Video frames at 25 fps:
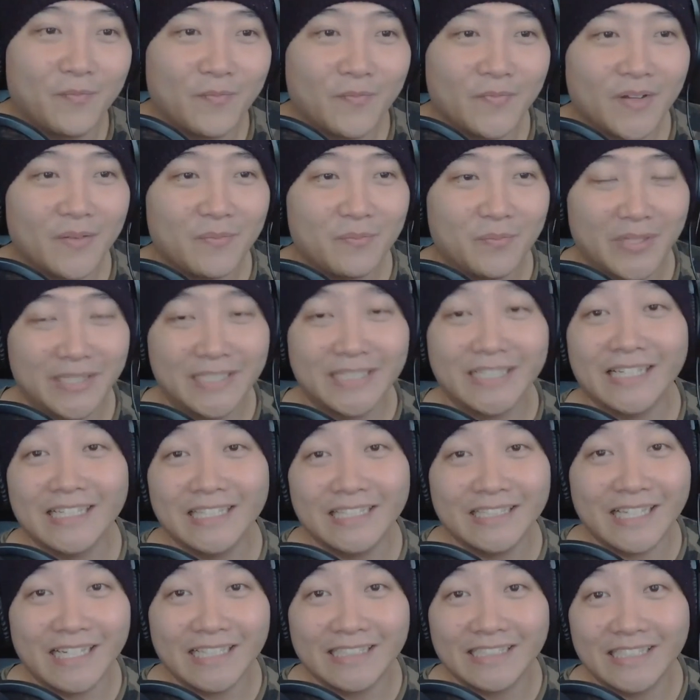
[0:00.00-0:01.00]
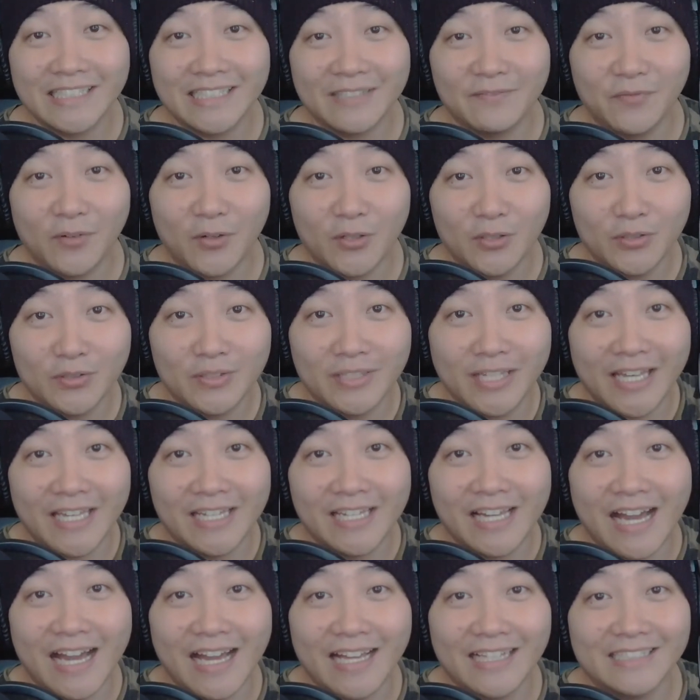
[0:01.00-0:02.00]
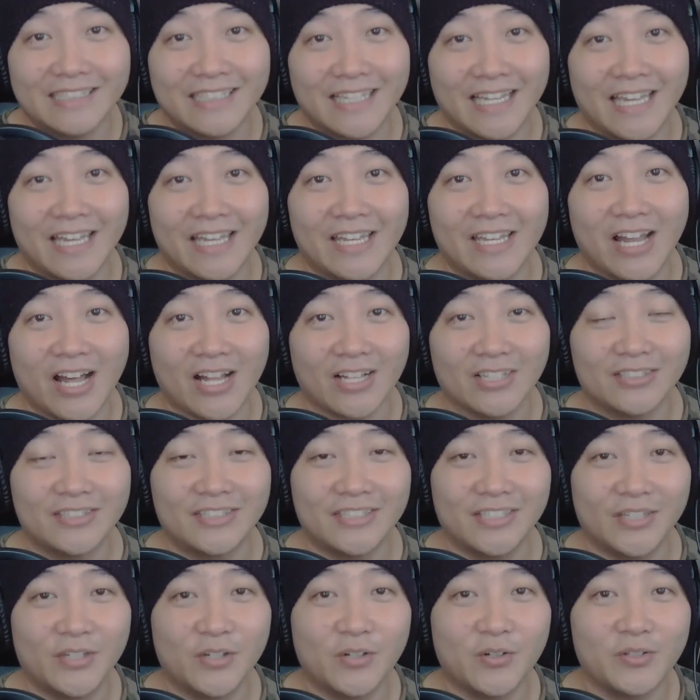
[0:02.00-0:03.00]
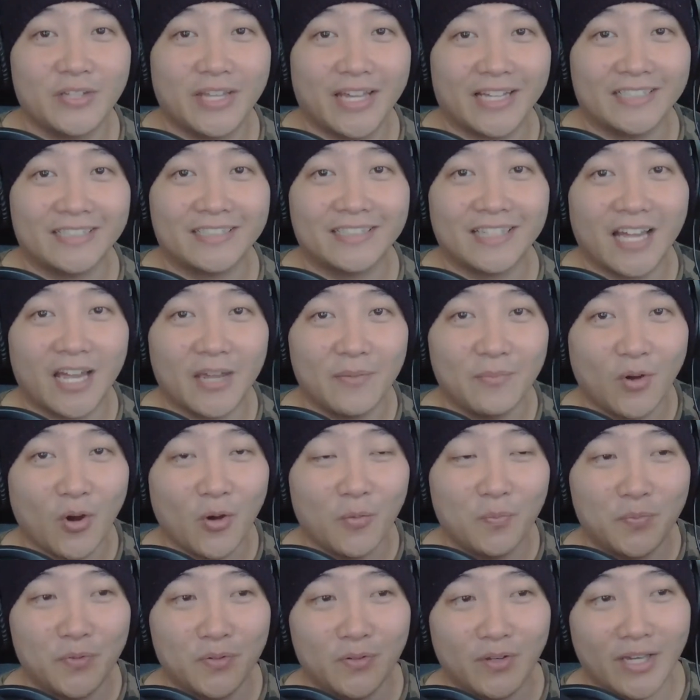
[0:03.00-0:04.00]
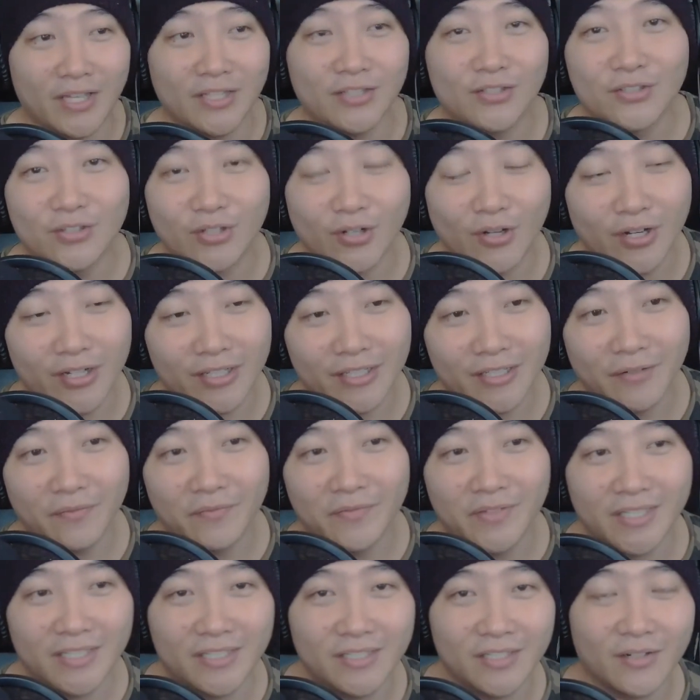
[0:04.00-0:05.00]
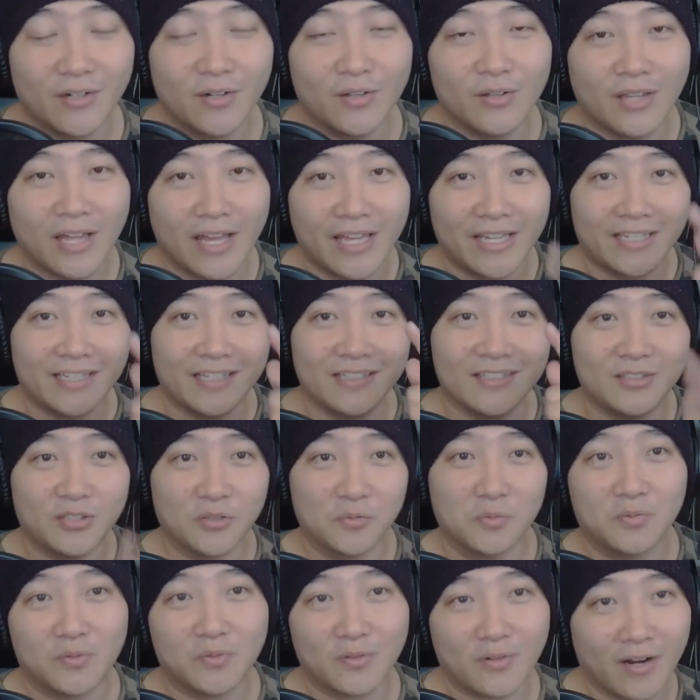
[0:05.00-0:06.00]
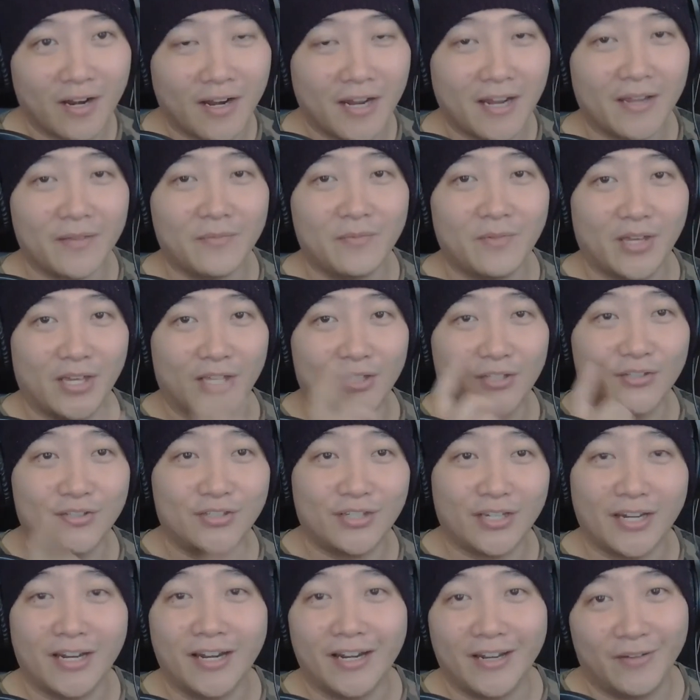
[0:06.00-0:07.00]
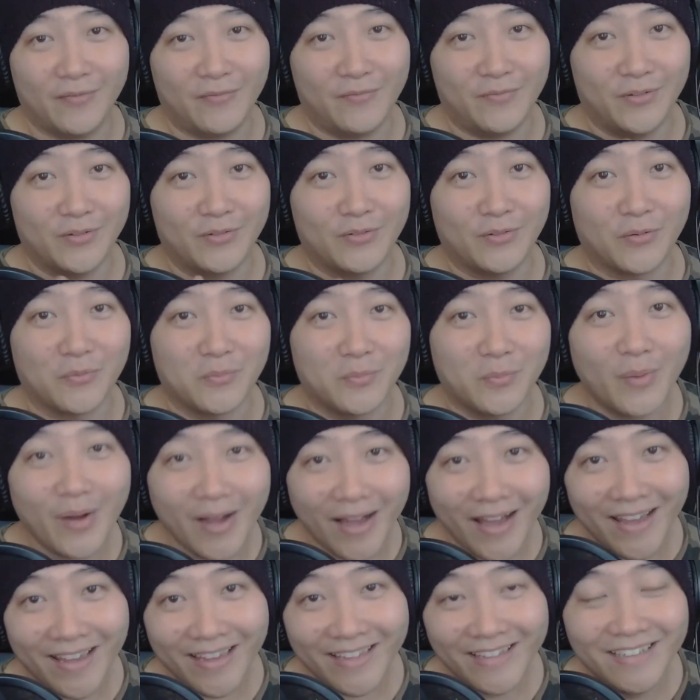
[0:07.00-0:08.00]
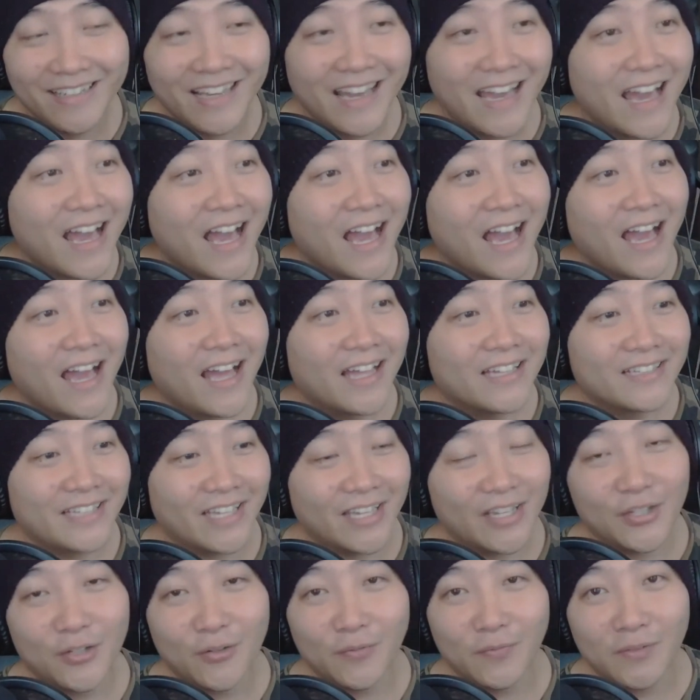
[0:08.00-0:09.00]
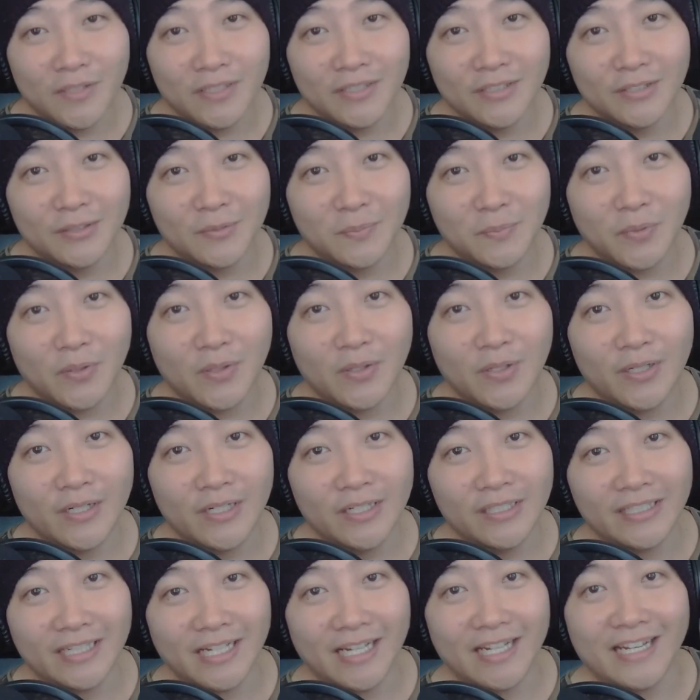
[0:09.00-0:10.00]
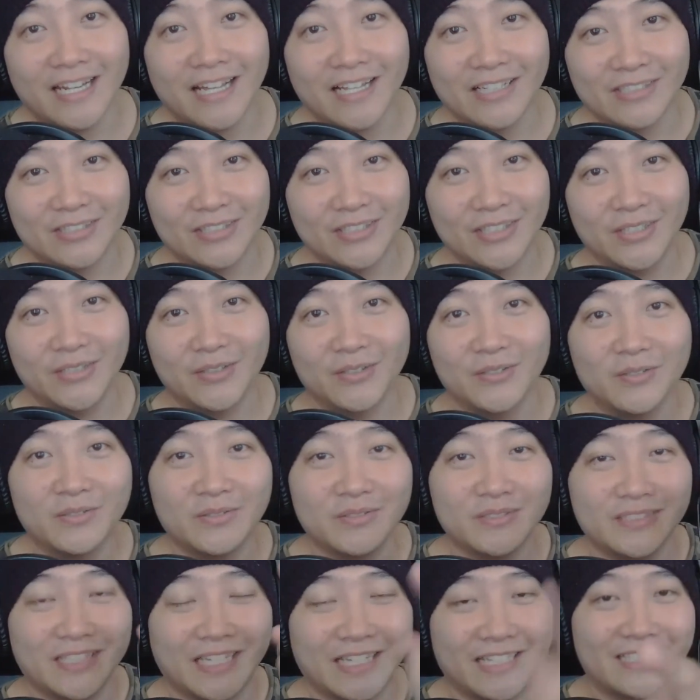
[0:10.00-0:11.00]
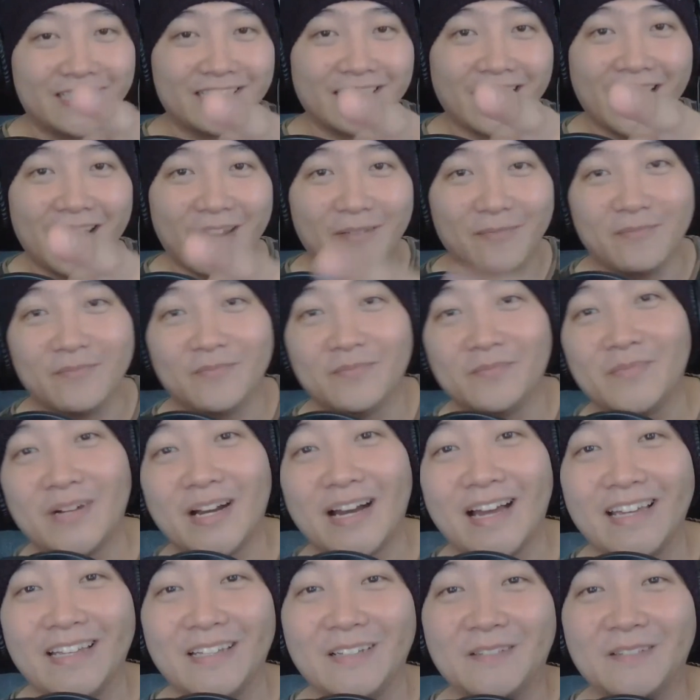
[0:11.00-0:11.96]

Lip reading: basically that's it for today, guys, and I'll see you next time. Hope you enjoyed the video. Like and subscribe and share if you don't mind. Thank you for the support, and I'll see you next time. Bye.